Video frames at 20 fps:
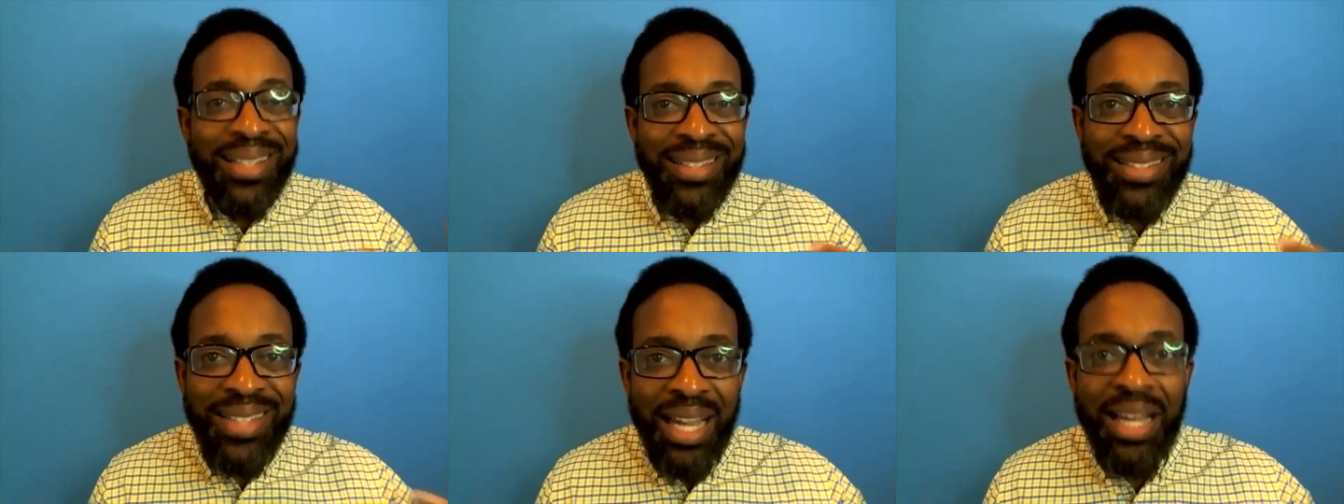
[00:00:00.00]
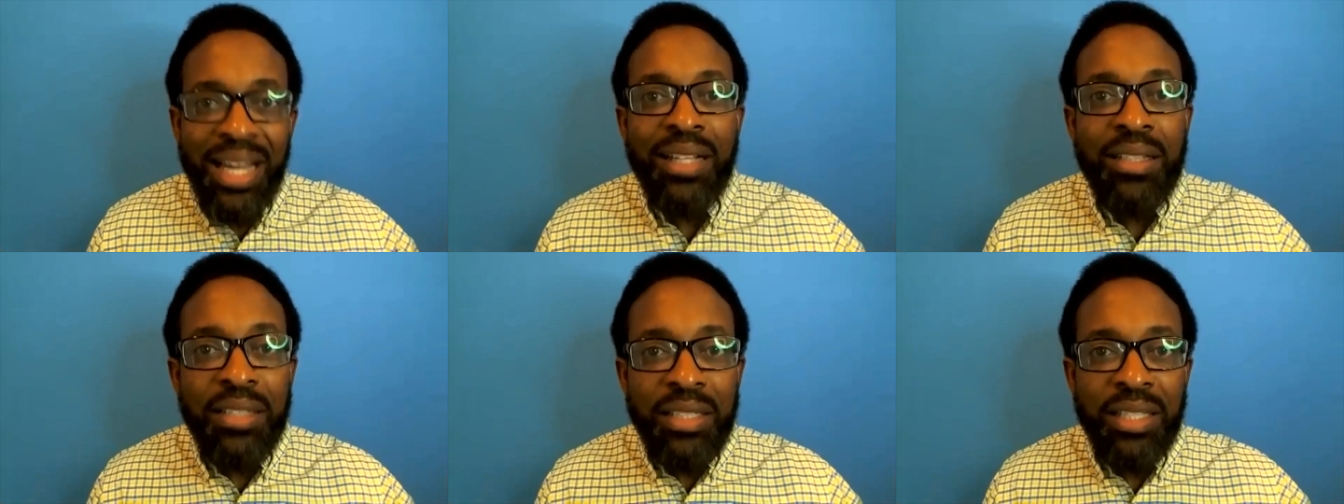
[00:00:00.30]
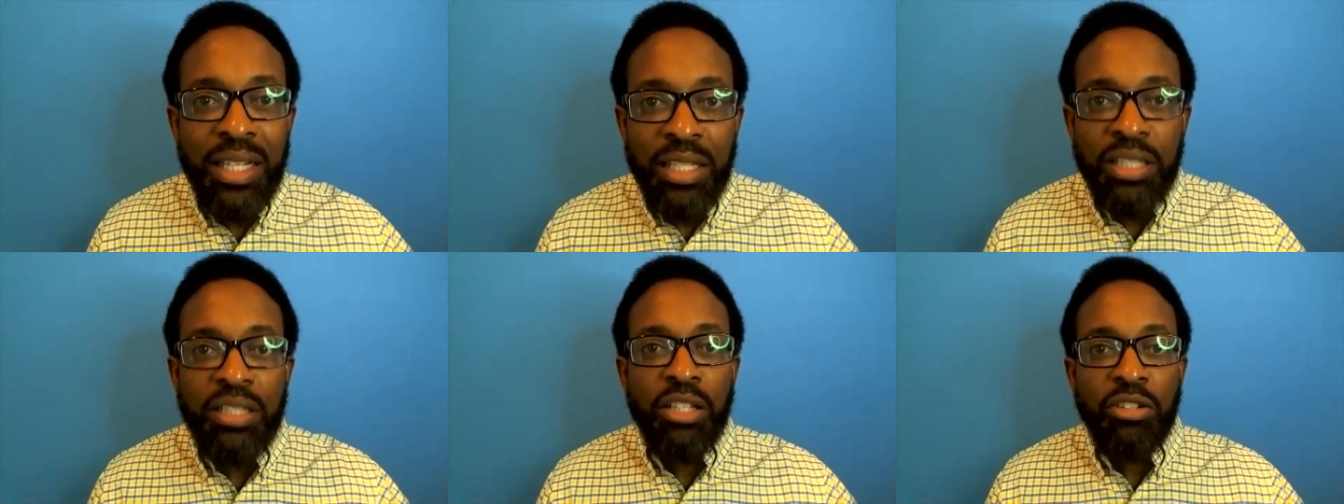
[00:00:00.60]
tells
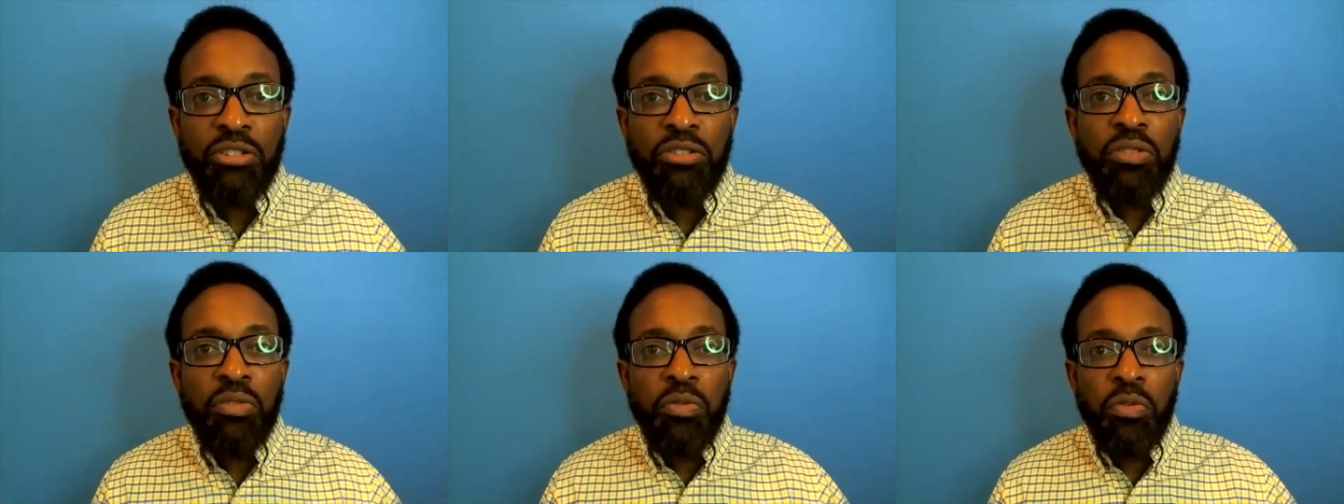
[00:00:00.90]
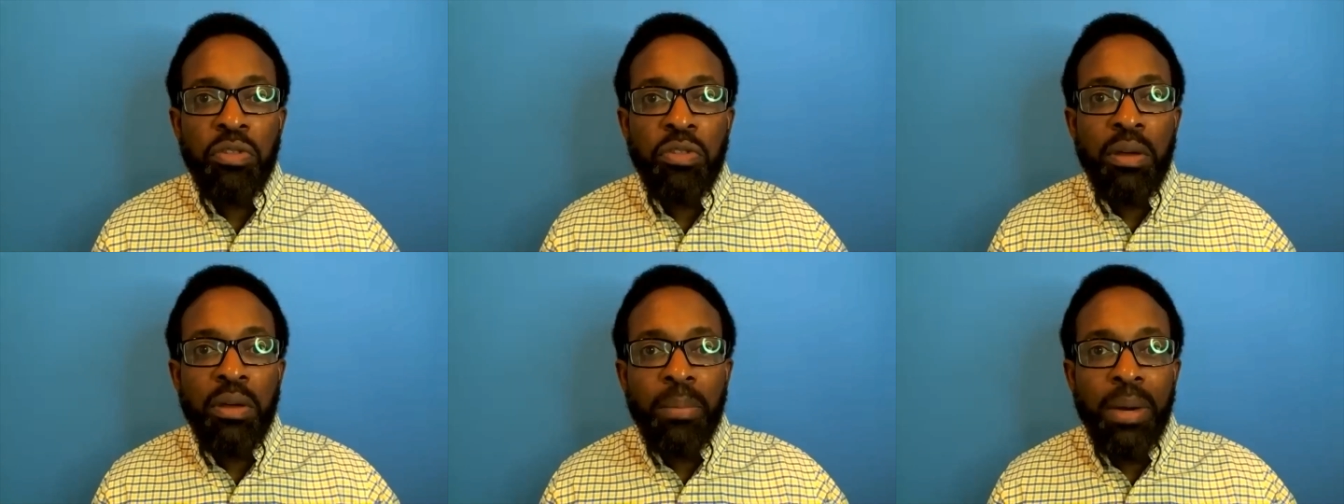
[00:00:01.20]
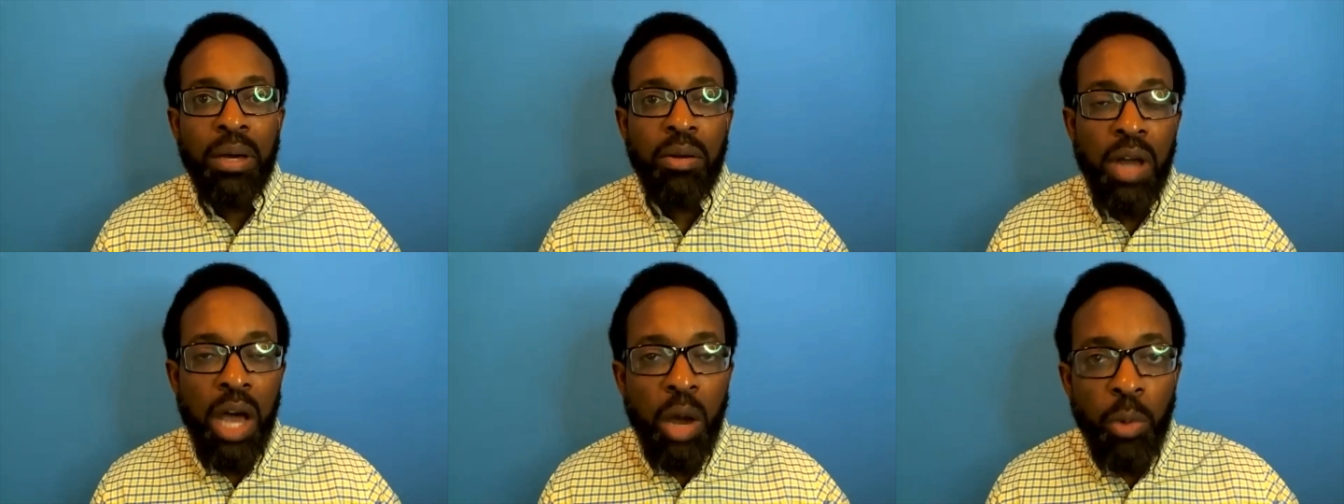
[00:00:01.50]
us the truth
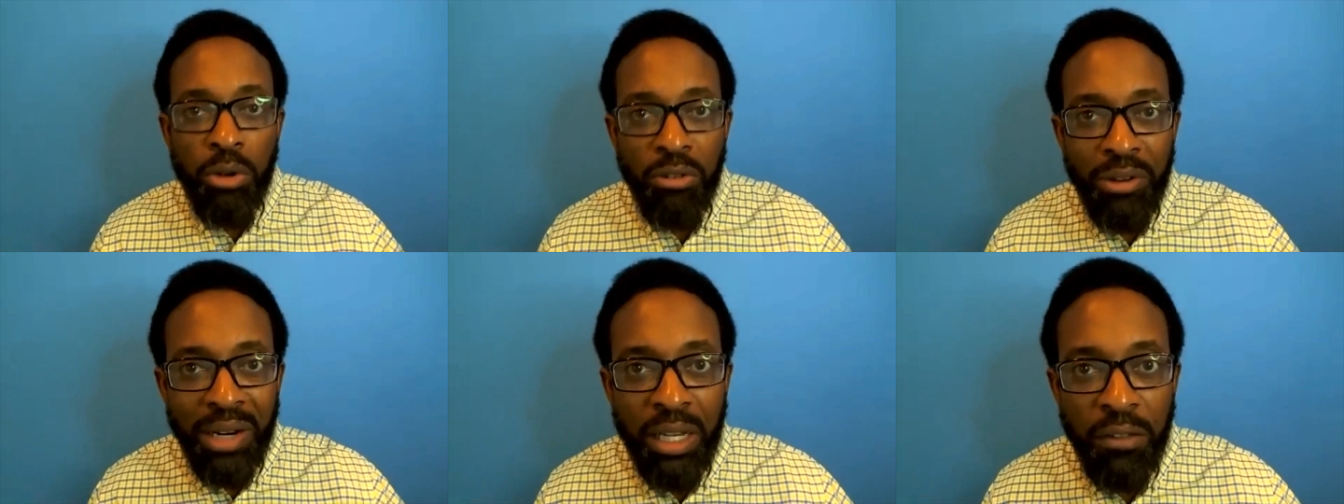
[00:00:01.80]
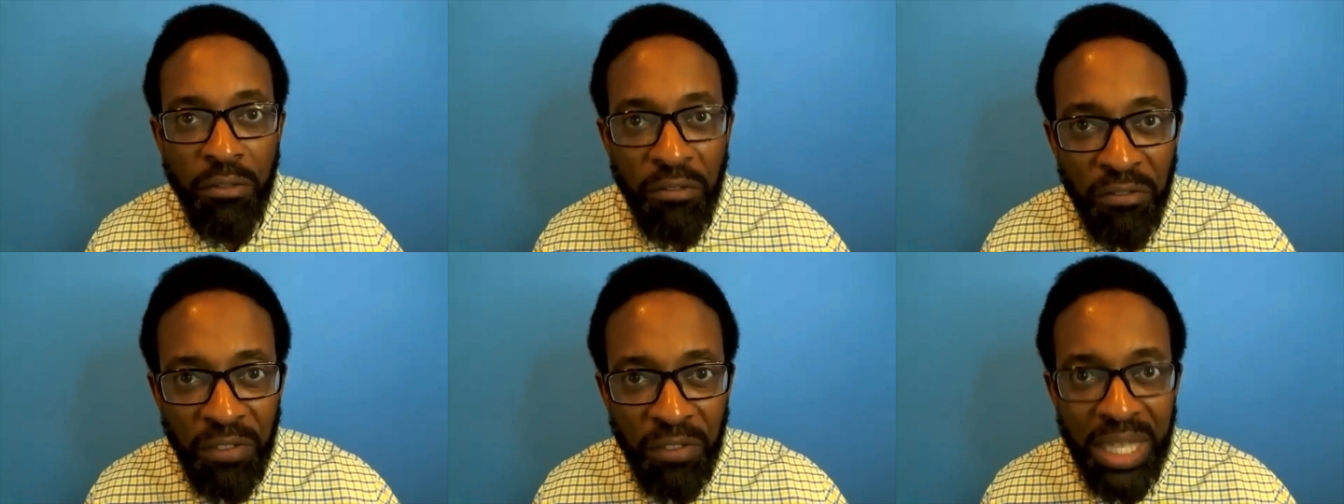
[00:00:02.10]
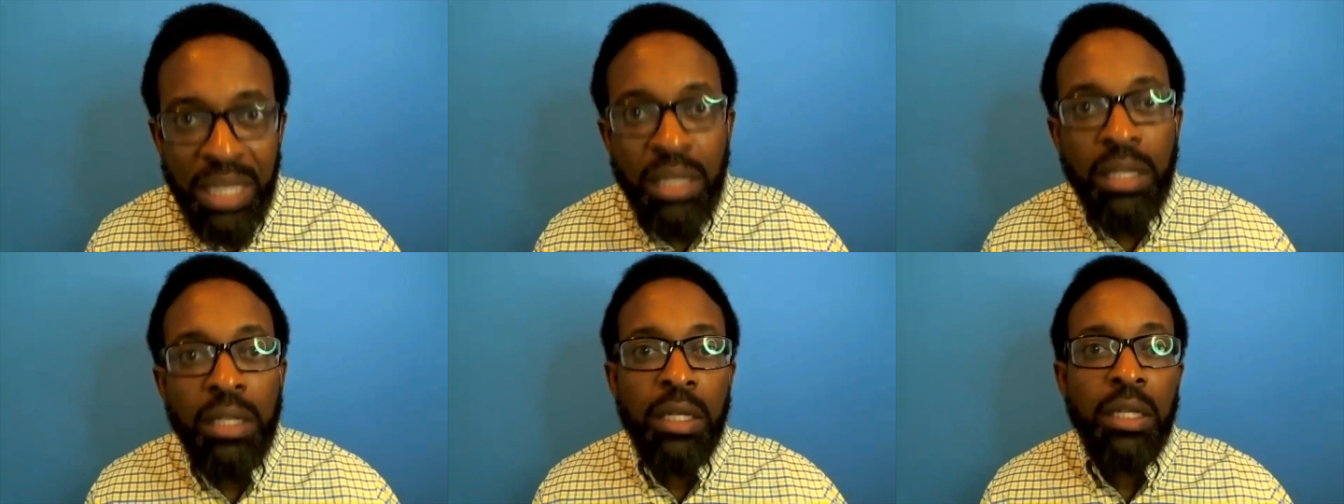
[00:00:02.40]
about how we really
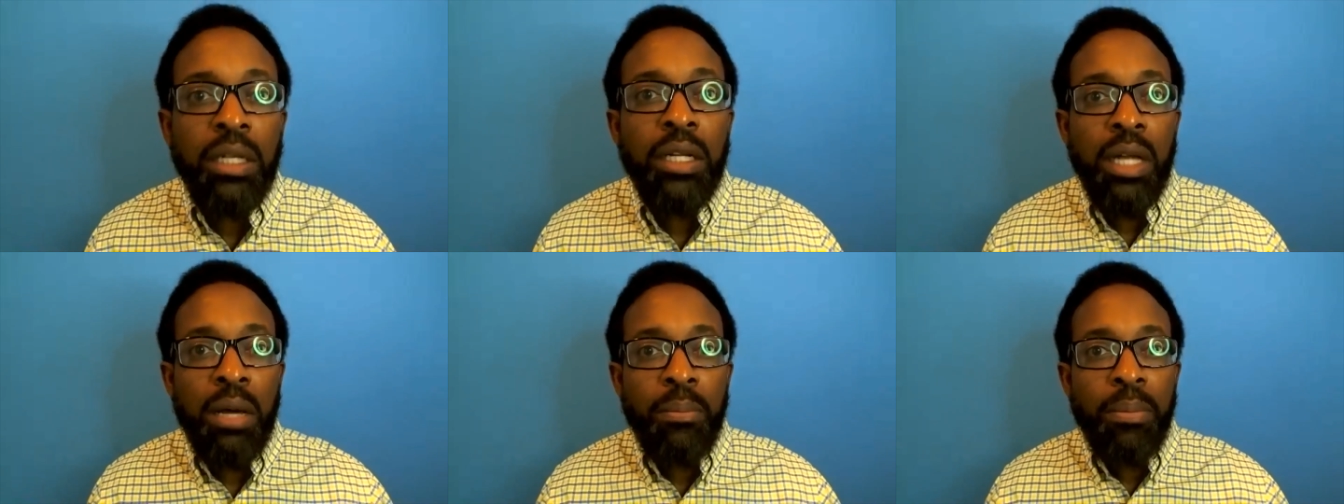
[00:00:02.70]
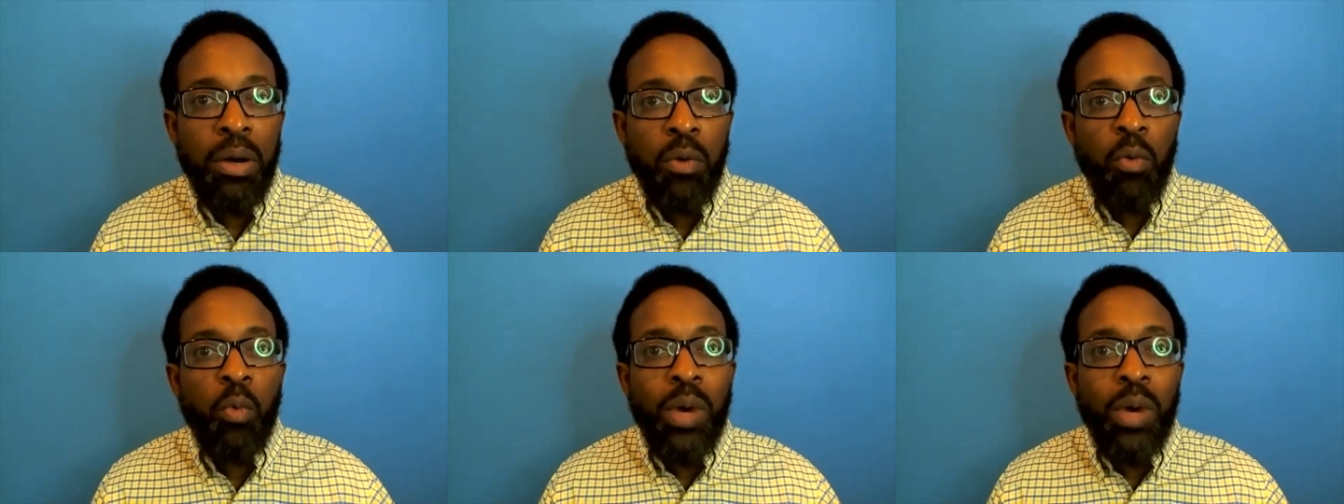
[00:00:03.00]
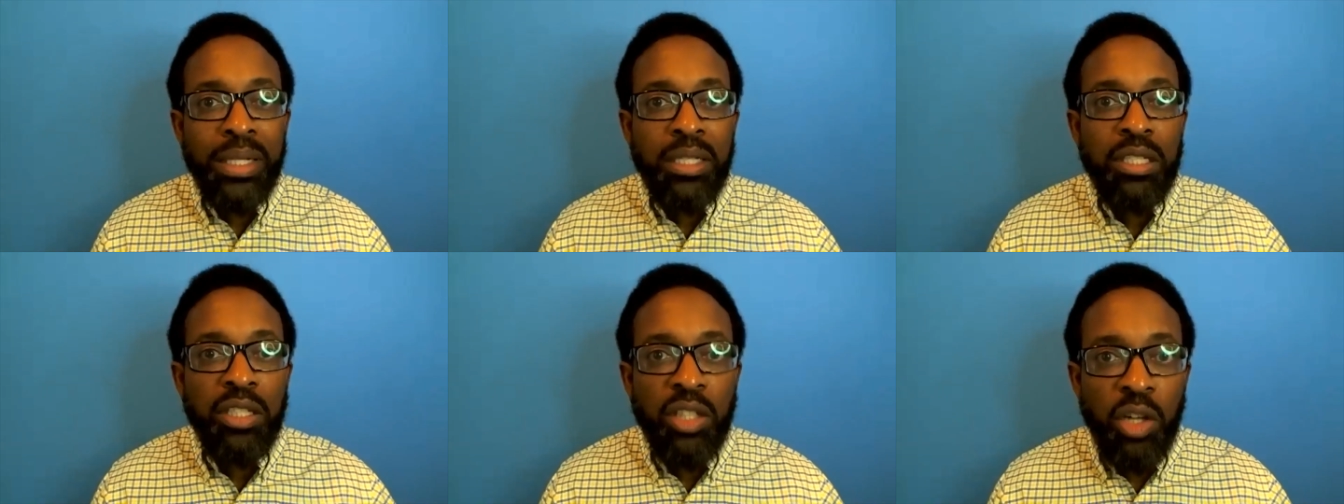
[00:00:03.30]
feel about
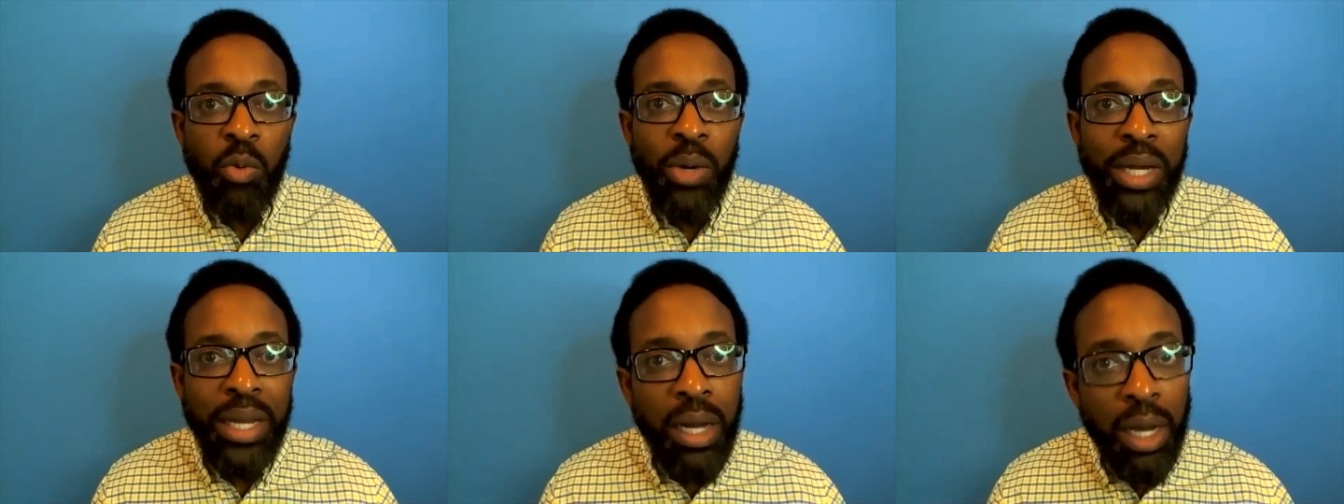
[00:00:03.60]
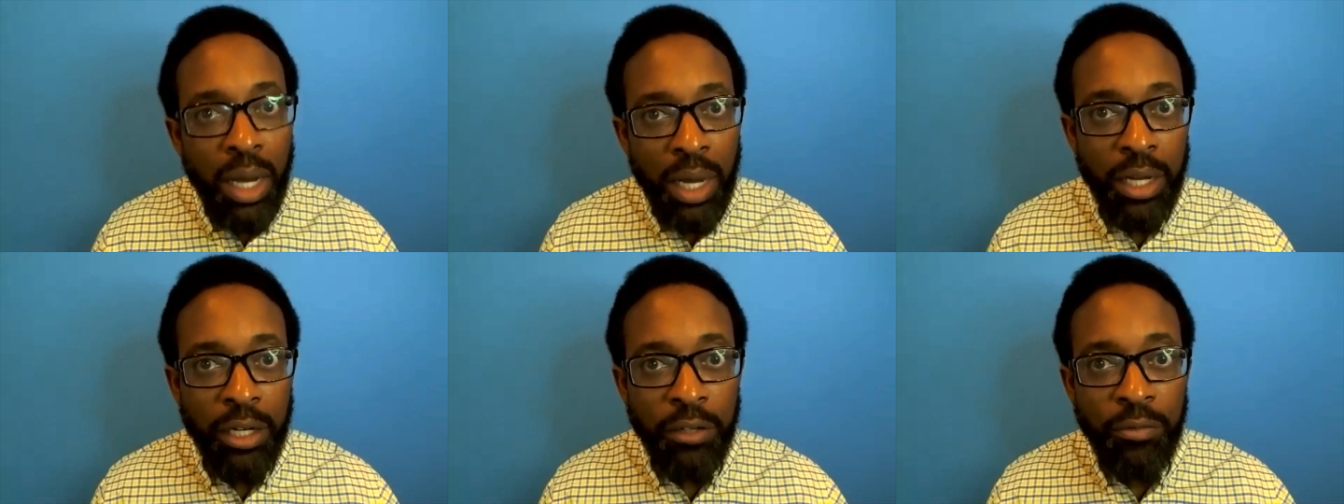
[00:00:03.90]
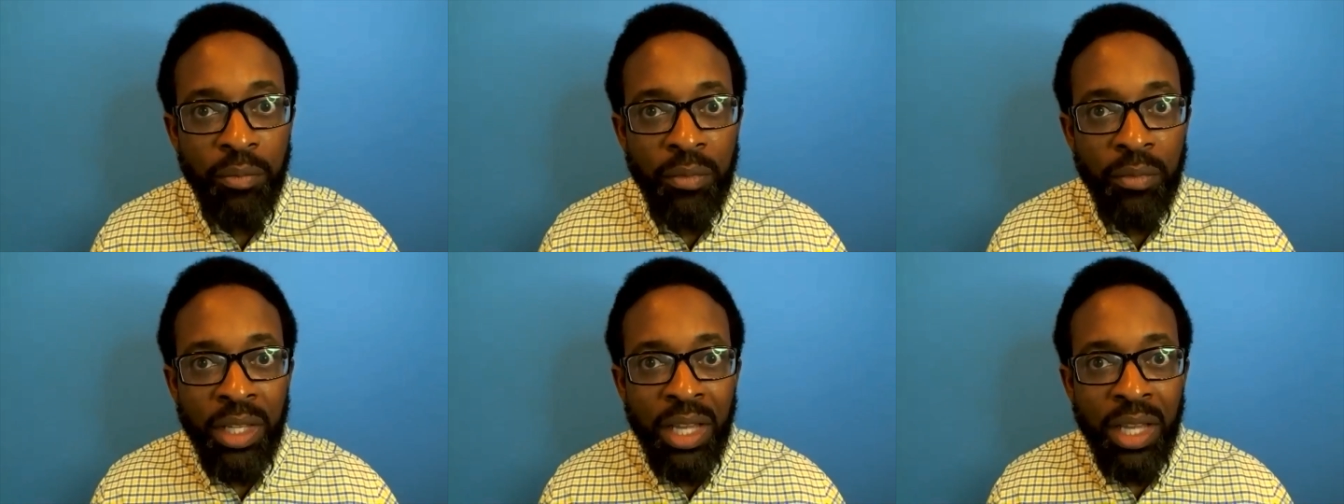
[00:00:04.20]
what's going on.